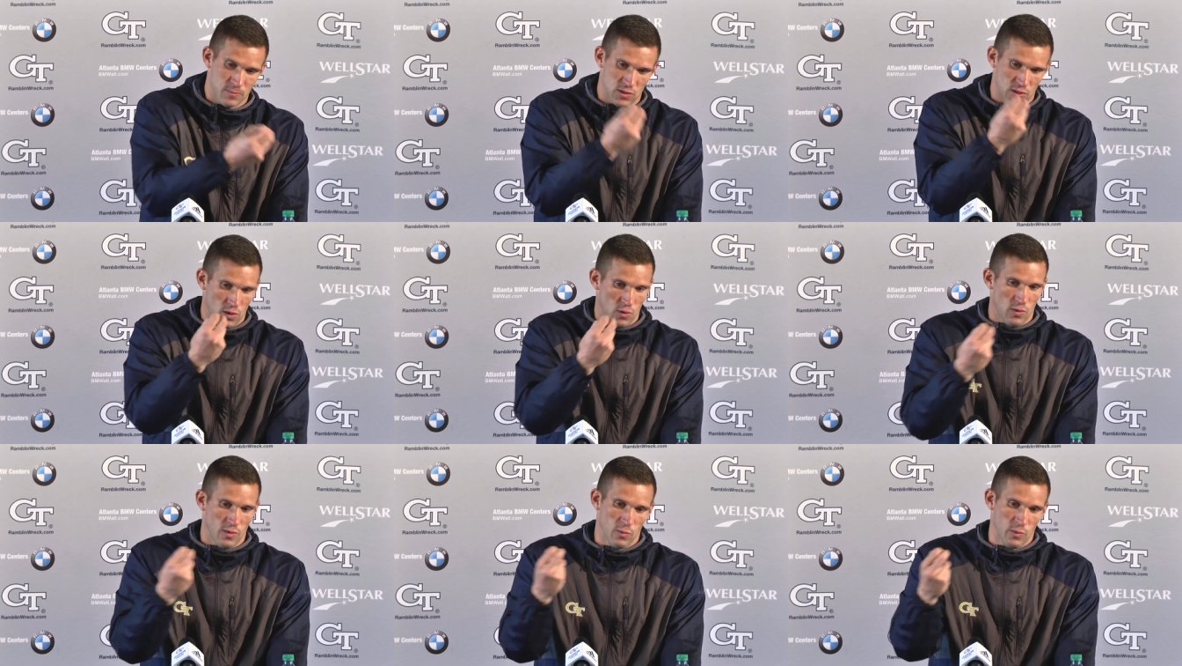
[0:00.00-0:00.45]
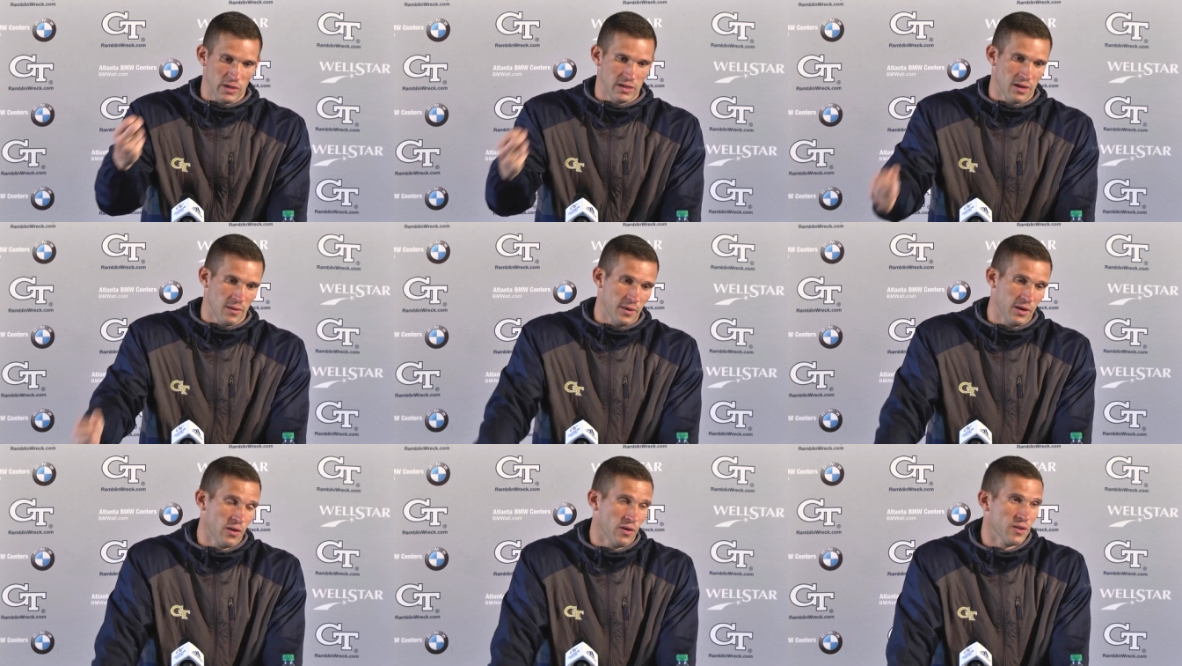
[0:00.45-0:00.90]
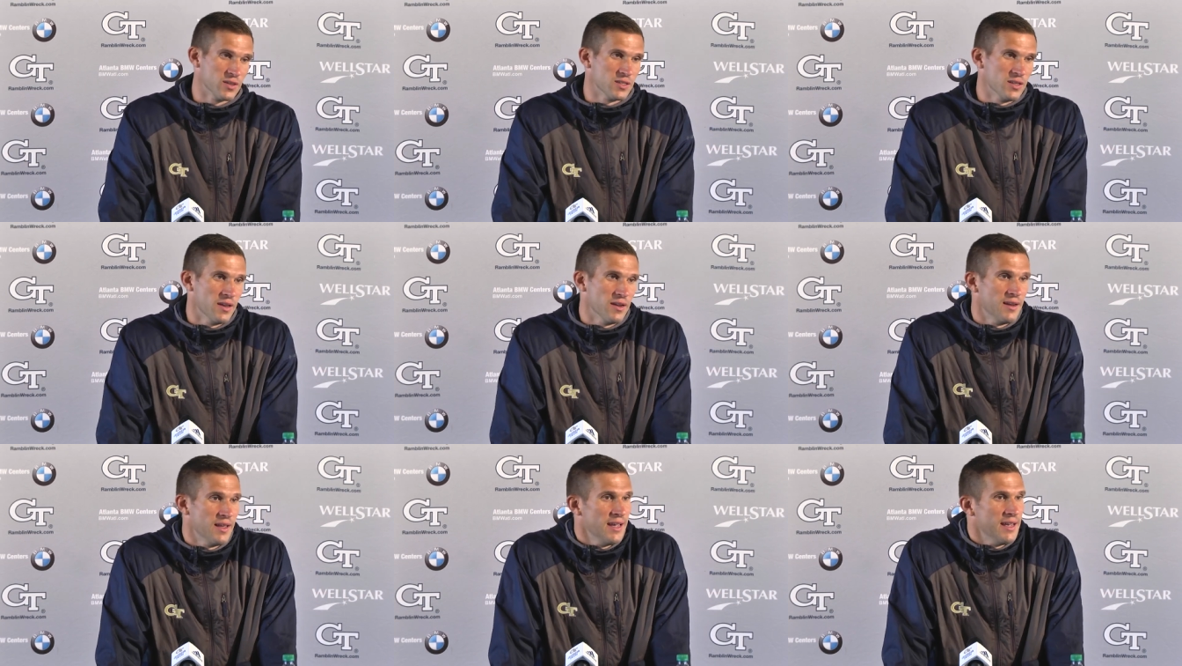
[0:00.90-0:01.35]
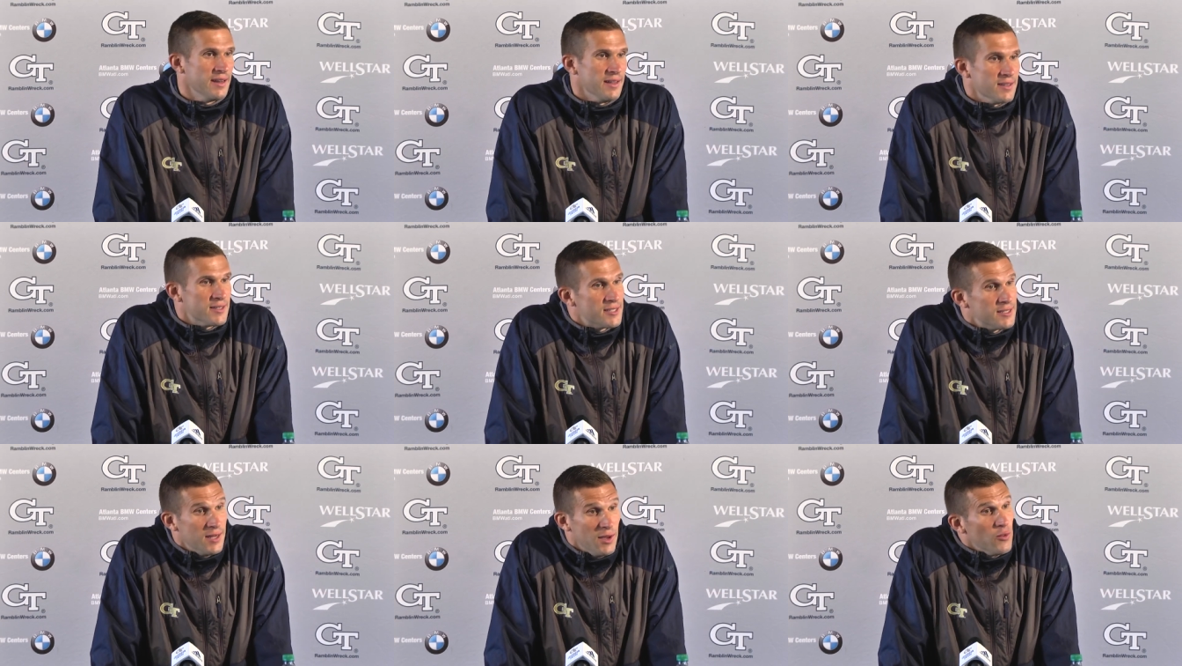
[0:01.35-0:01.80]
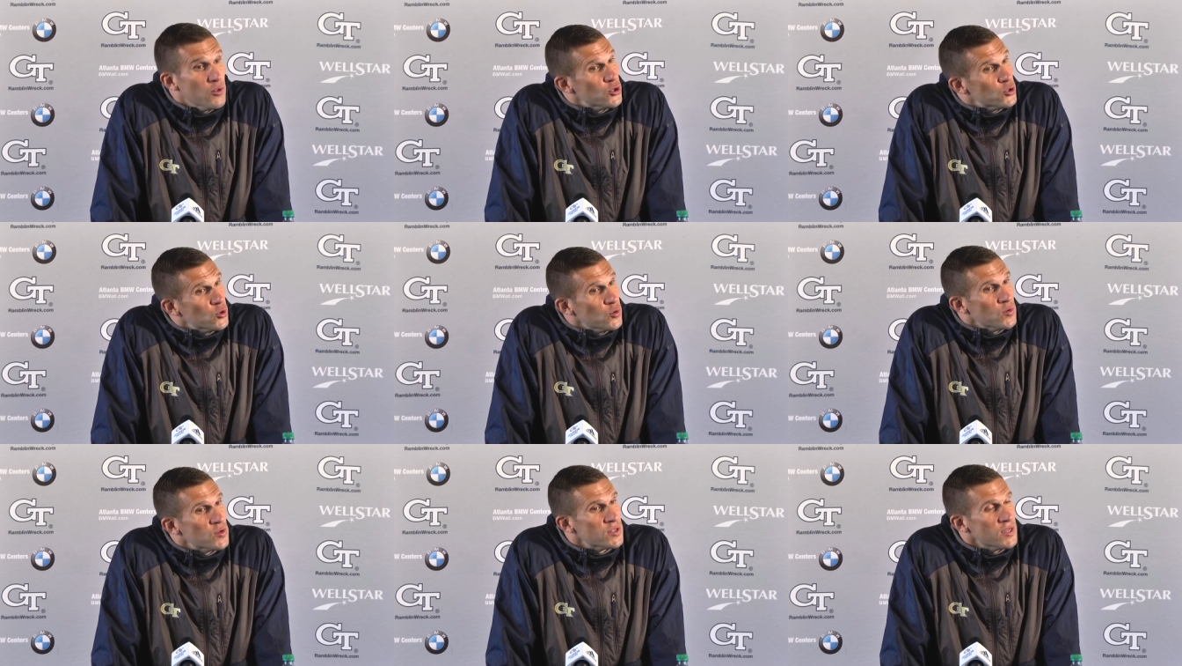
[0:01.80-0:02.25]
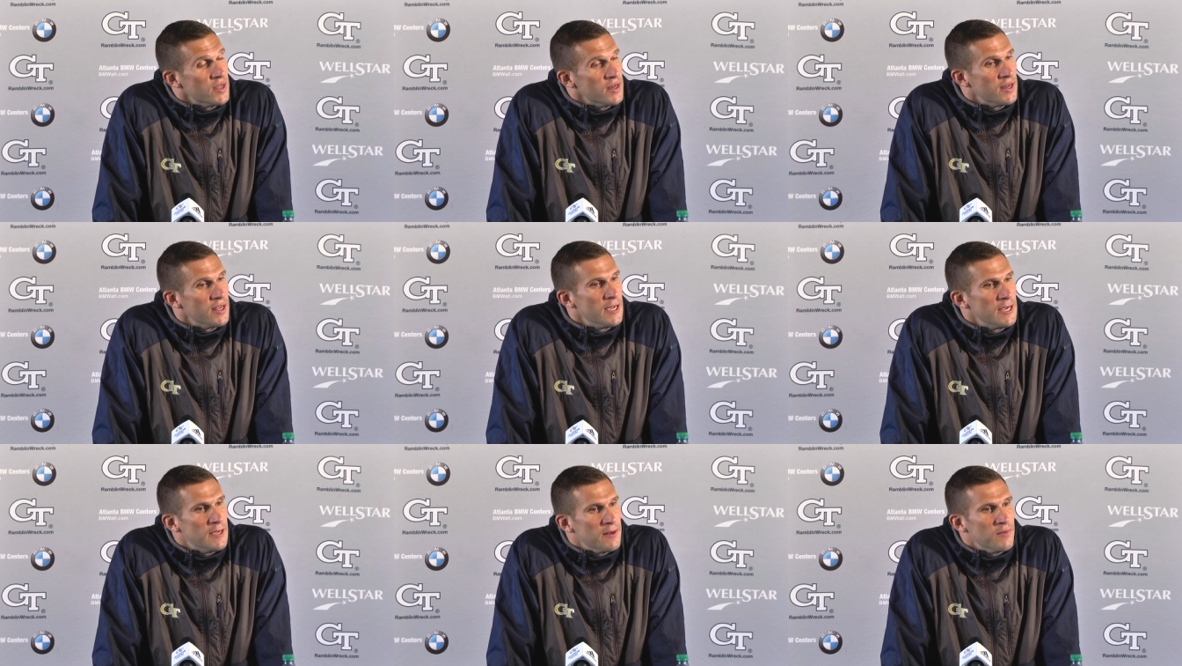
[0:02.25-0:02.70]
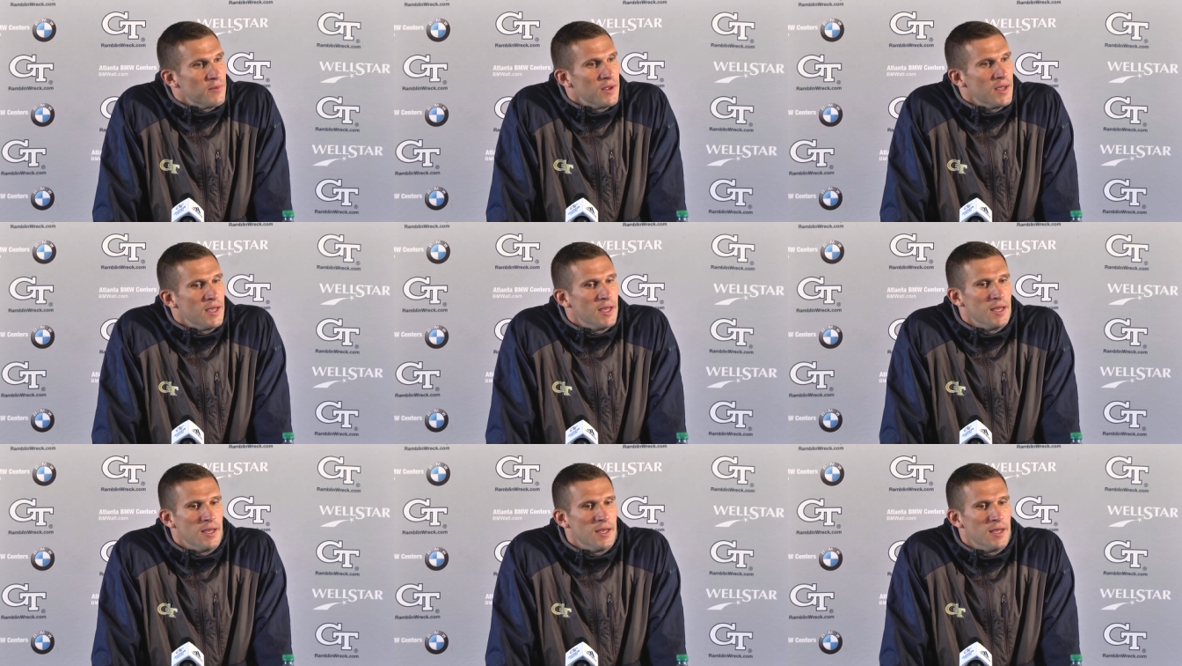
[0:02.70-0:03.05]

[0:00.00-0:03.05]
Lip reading: So we come in on a Sunday, and it's Tell the Truth Sunday, and